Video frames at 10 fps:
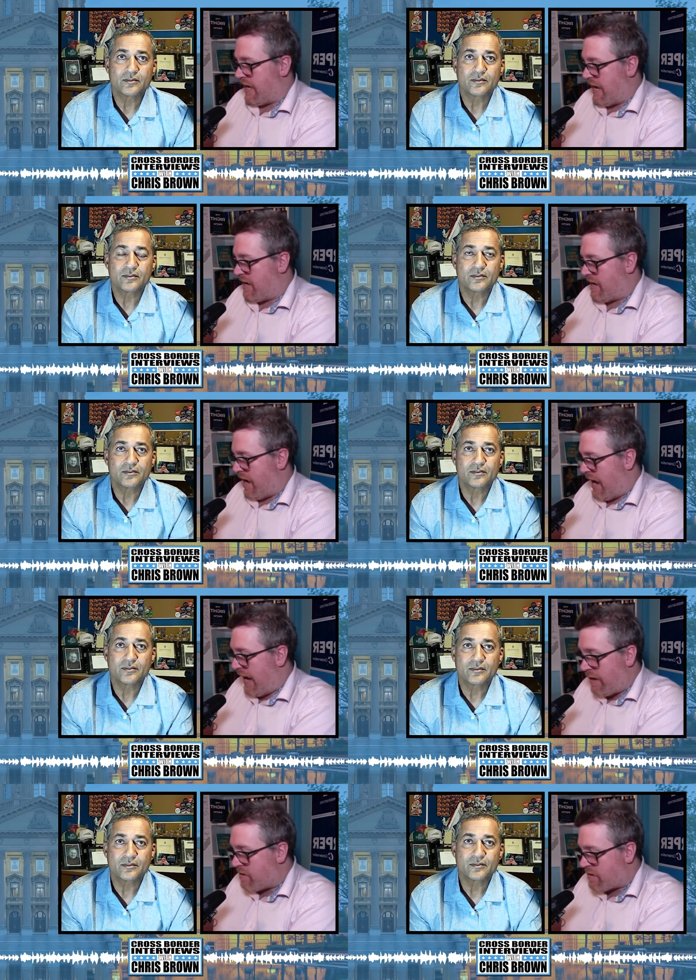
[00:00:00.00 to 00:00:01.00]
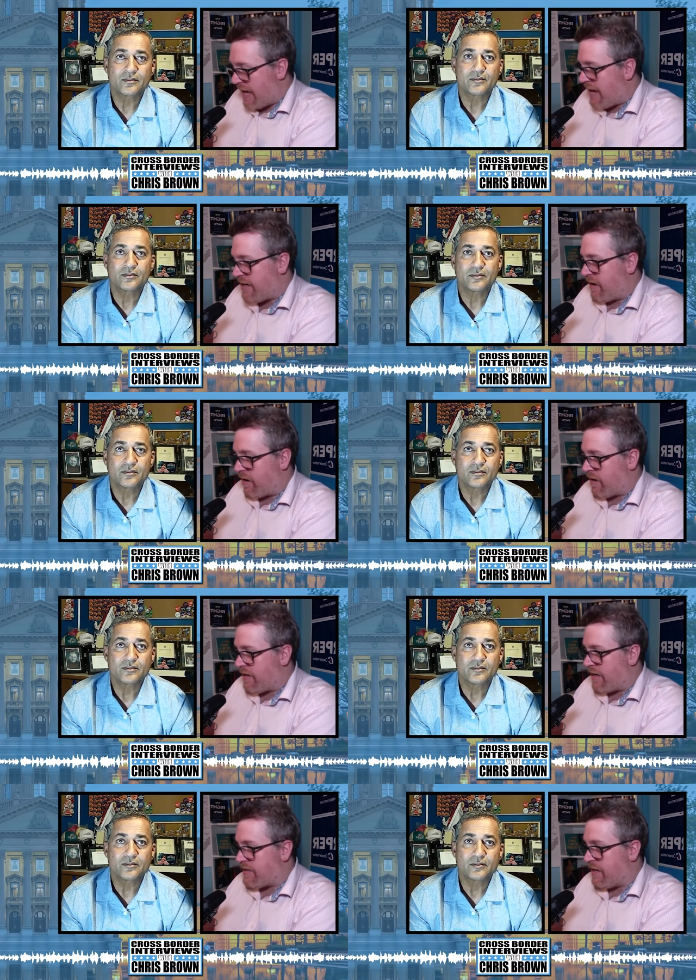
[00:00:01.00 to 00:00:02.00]
Speaker 1: and i sat here
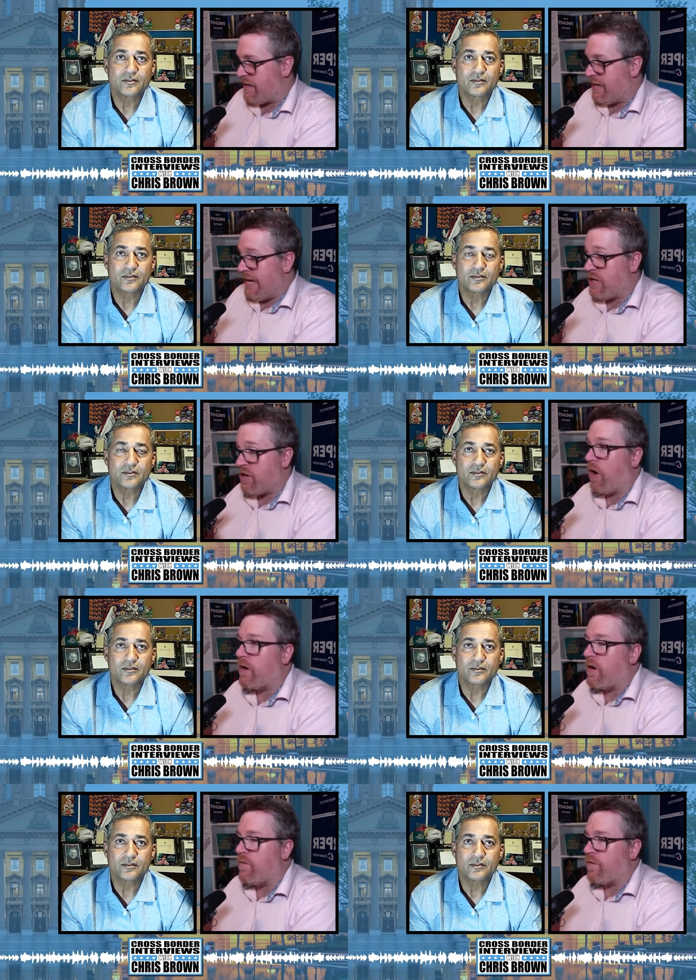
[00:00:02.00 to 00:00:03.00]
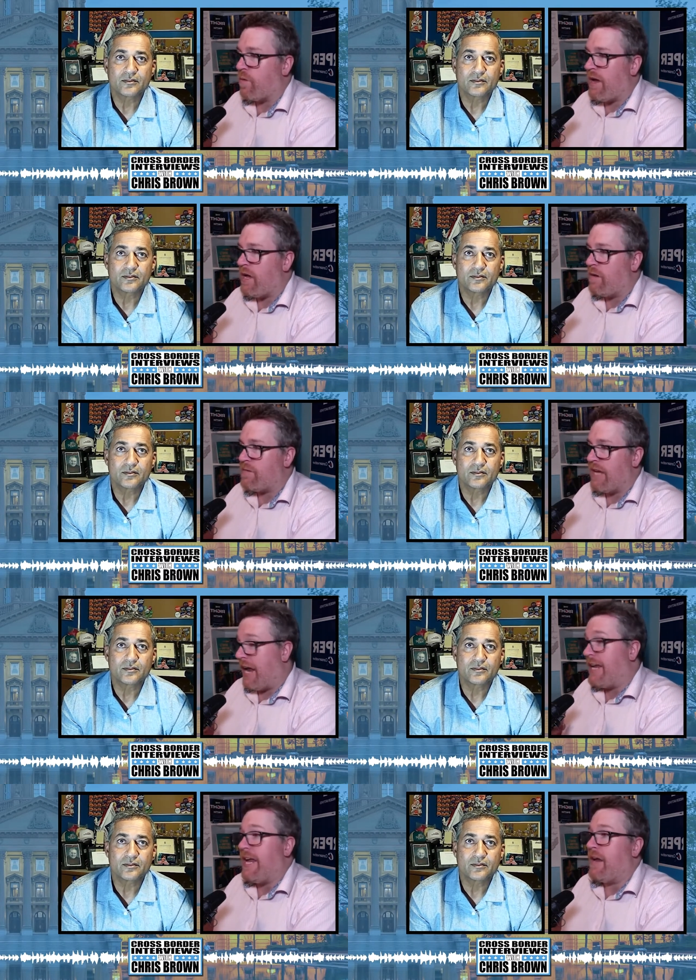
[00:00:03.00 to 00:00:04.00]
and i said it's already overwhelmed and
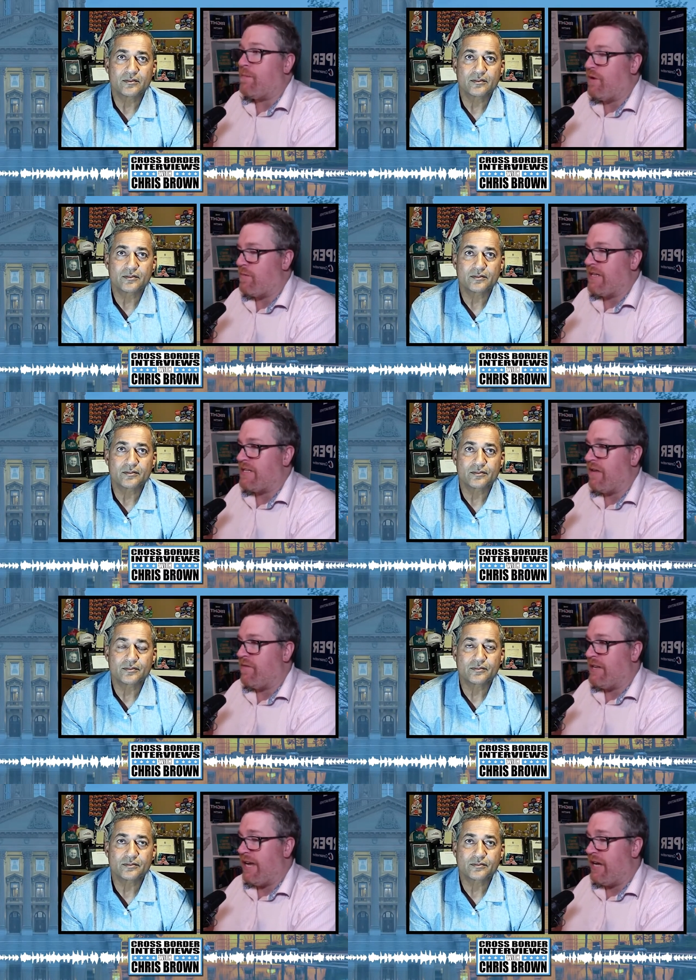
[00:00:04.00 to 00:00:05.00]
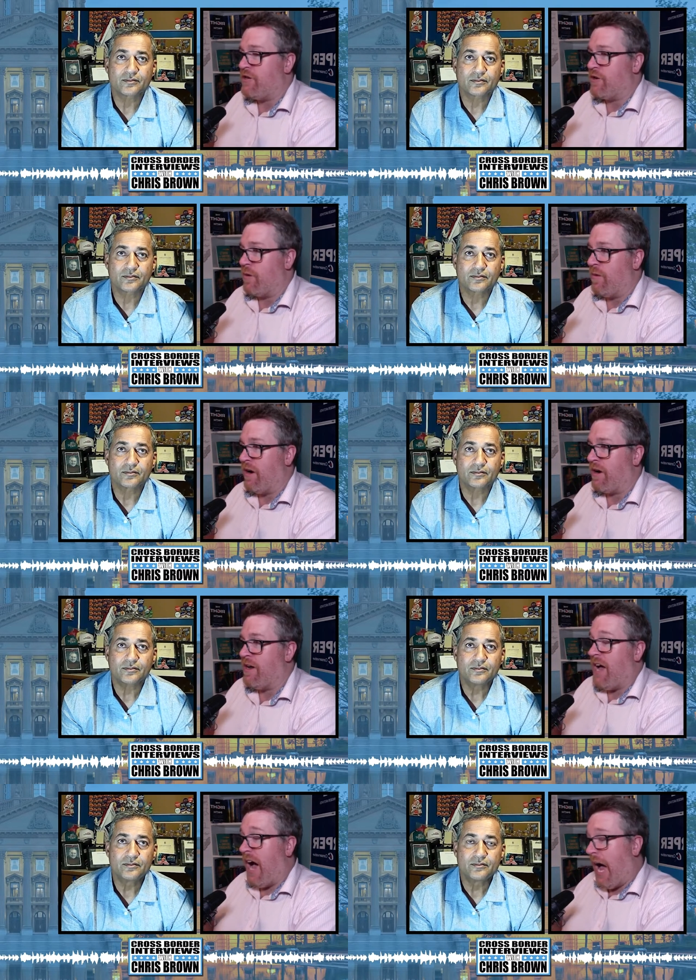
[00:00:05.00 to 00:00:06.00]
i can't put myself in danger where
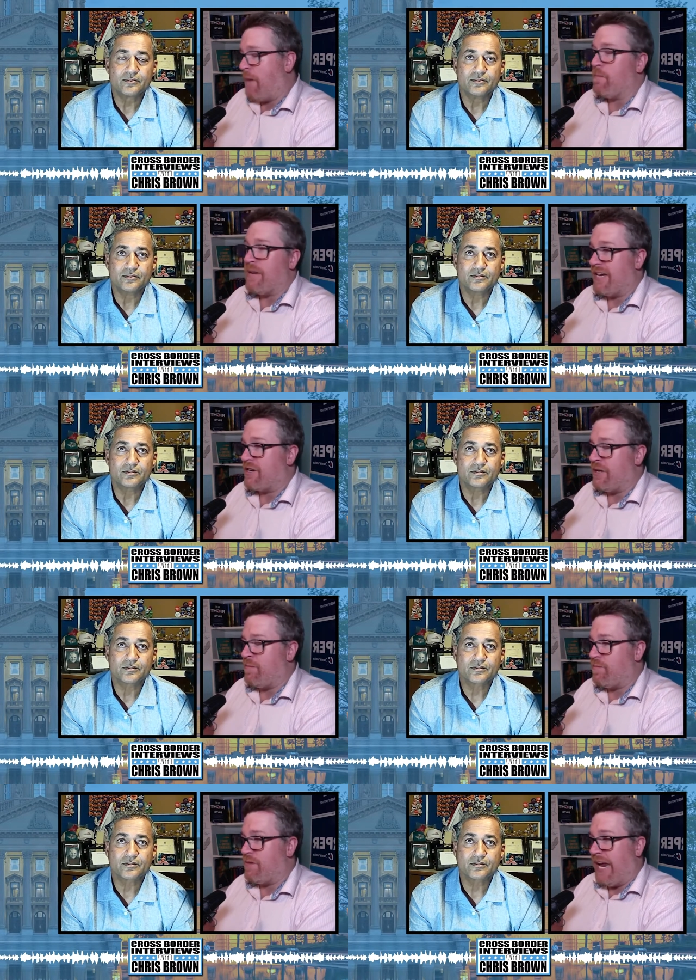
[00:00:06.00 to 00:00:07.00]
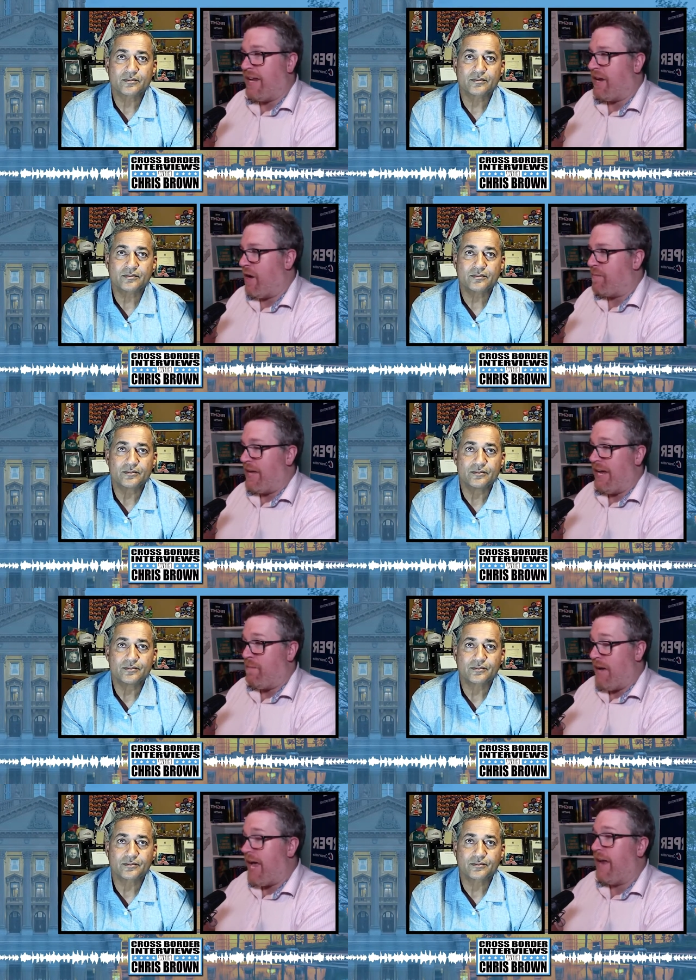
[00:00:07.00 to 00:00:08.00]
i'm potentially taking up a
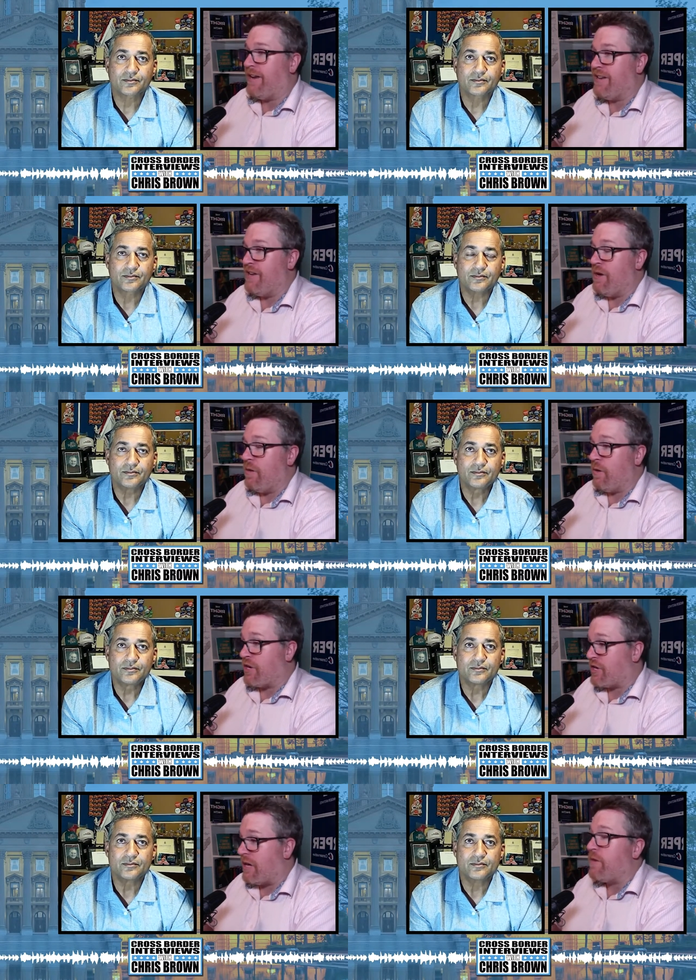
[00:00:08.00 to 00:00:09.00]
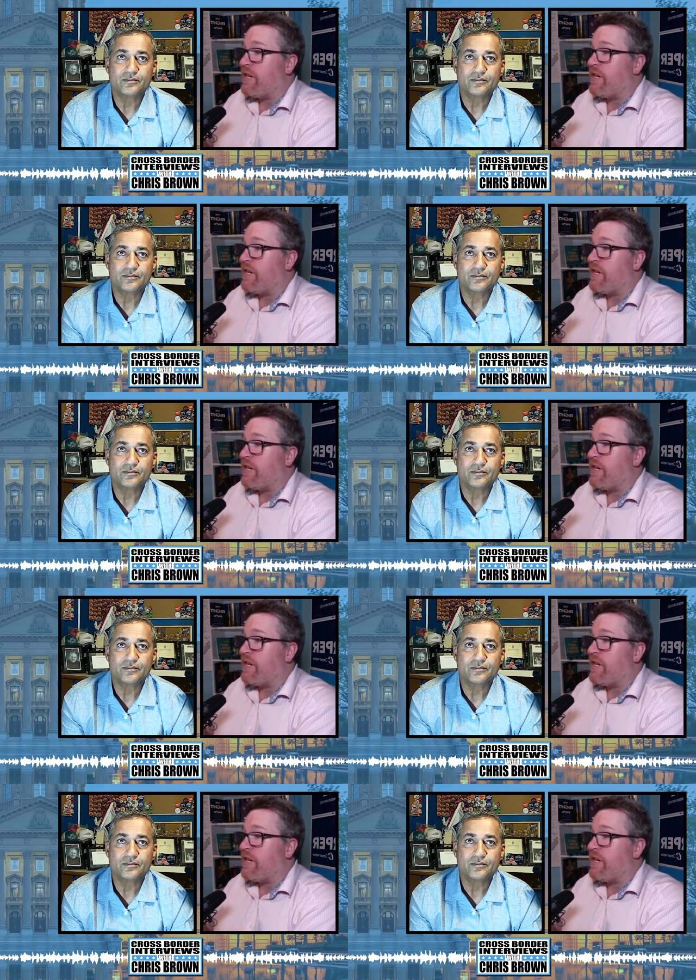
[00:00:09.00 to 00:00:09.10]
bed which someone